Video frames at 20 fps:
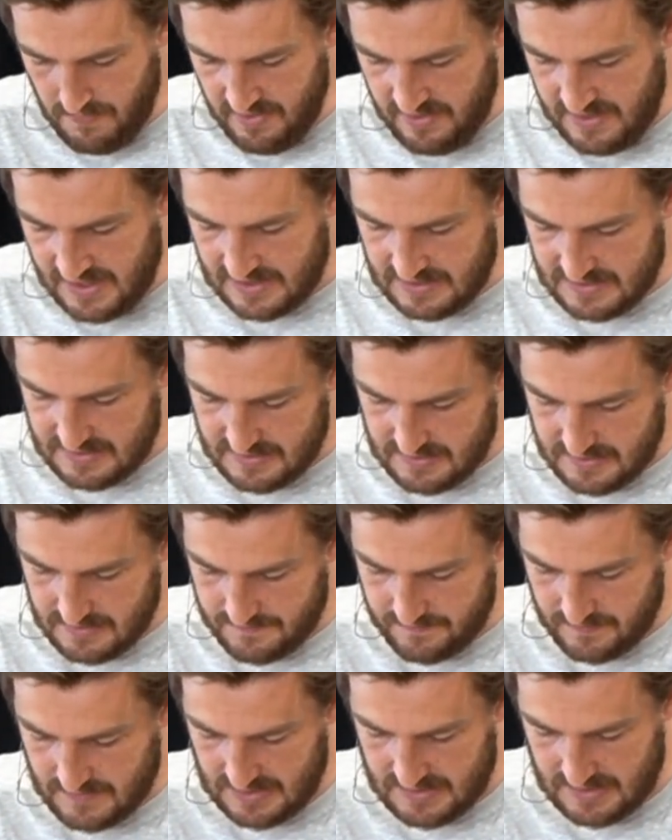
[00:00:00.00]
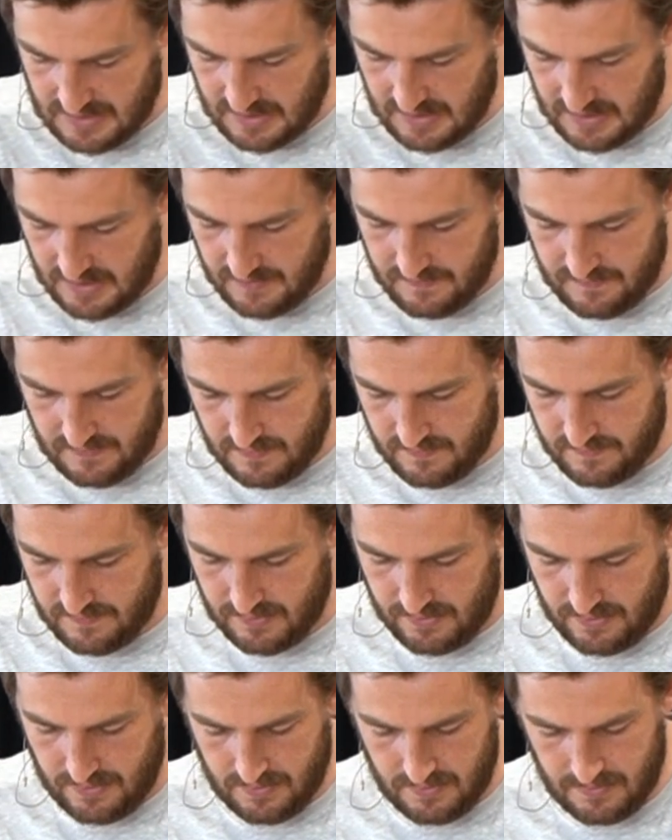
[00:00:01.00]
this is a gift of
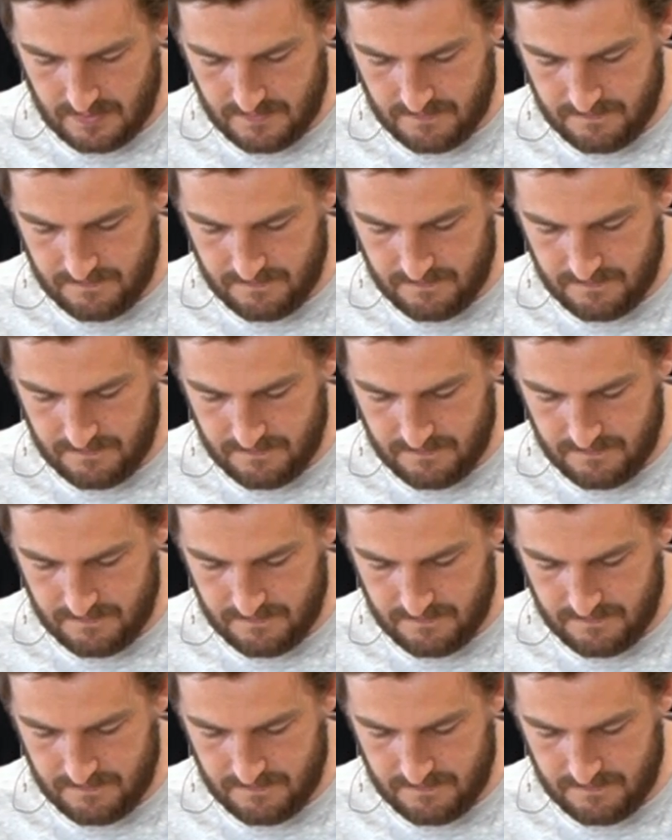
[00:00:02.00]
God.